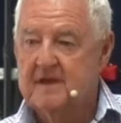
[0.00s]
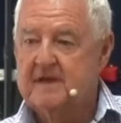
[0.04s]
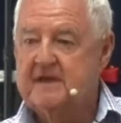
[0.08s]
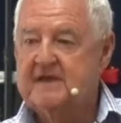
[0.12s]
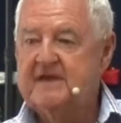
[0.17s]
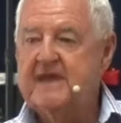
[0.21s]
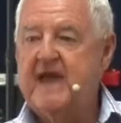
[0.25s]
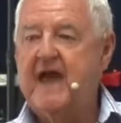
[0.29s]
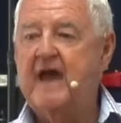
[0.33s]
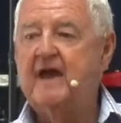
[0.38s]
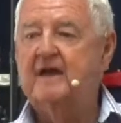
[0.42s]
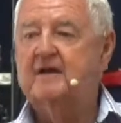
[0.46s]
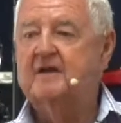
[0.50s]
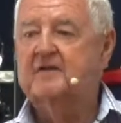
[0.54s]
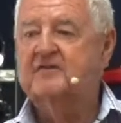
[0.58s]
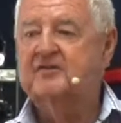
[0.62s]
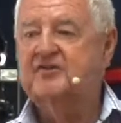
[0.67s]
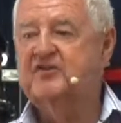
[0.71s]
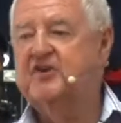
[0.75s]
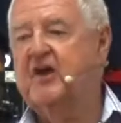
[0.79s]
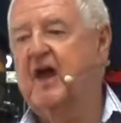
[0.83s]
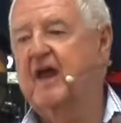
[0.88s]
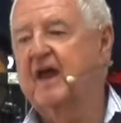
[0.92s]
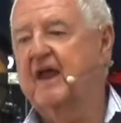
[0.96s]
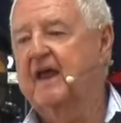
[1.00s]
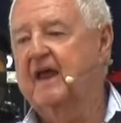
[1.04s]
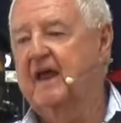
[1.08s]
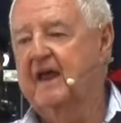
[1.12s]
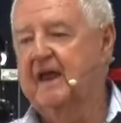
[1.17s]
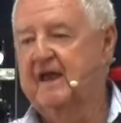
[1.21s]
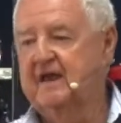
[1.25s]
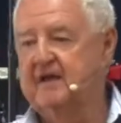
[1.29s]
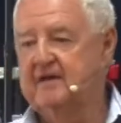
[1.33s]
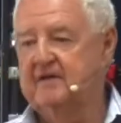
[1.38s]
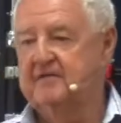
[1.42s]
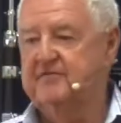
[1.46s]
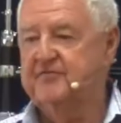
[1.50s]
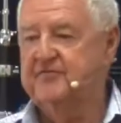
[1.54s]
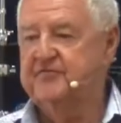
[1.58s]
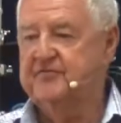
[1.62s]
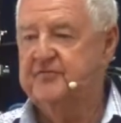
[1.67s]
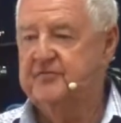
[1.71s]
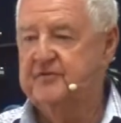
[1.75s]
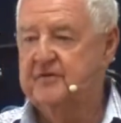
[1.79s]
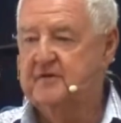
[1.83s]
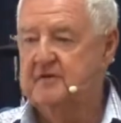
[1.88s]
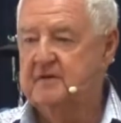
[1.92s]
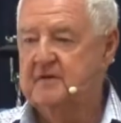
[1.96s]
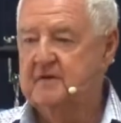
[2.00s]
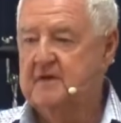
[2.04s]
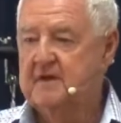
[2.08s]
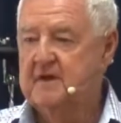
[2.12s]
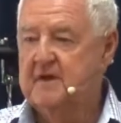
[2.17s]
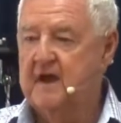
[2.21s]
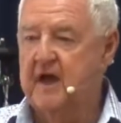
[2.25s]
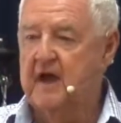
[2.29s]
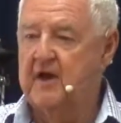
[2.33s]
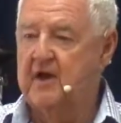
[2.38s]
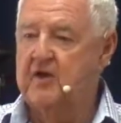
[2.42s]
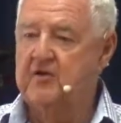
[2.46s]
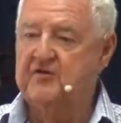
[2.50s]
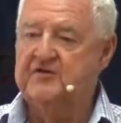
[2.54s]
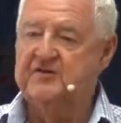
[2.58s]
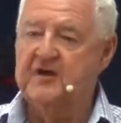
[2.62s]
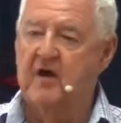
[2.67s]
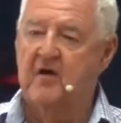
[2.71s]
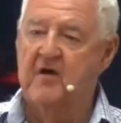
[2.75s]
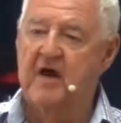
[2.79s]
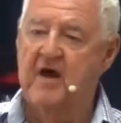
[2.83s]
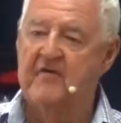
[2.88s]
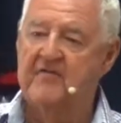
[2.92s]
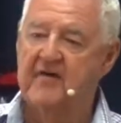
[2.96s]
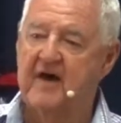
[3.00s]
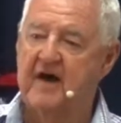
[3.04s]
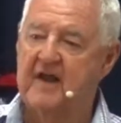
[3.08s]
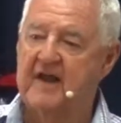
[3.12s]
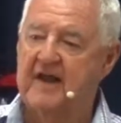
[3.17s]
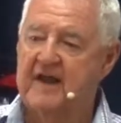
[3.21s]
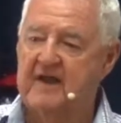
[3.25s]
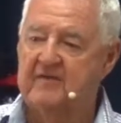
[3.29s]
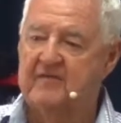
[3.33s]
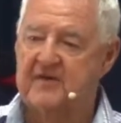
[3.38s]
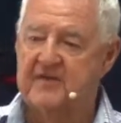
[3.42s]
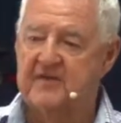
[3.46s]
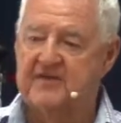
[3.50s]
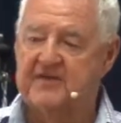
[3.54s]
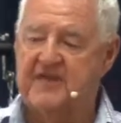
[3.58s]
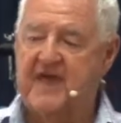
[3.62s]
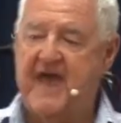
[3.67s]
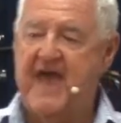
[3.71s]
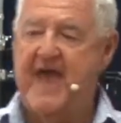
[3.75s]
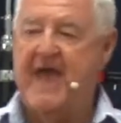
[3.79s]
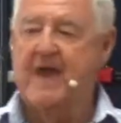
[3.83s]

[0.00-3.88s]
yet shall he live, and whosoever liveth